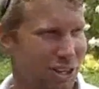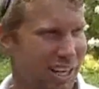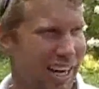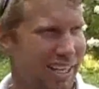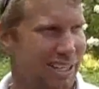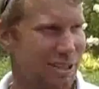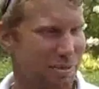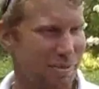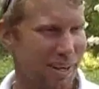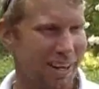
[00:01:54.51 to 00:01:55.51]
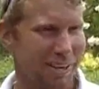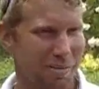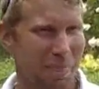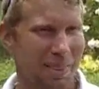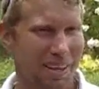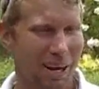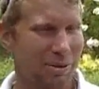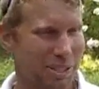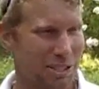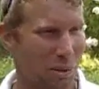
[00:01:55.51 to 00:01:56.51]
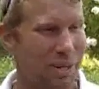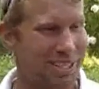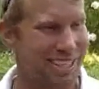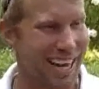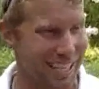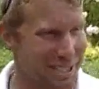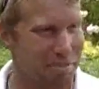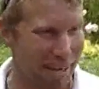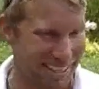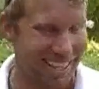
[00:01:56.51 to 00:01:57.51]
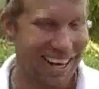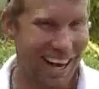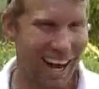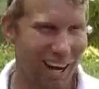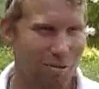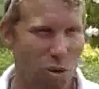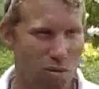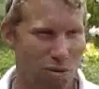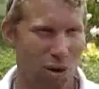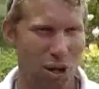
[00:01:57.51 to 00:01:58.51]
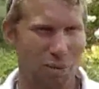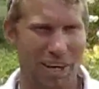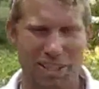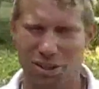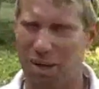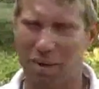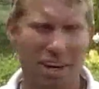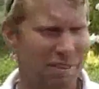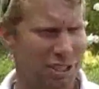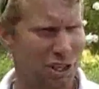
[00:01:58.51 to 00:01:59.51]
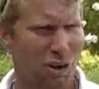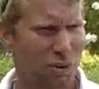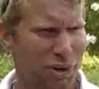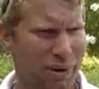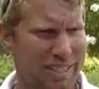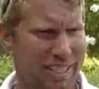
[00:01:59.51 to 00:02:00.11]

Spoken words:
Trinidad doesn't count as OECS, but overall winner. So I'm not even sure who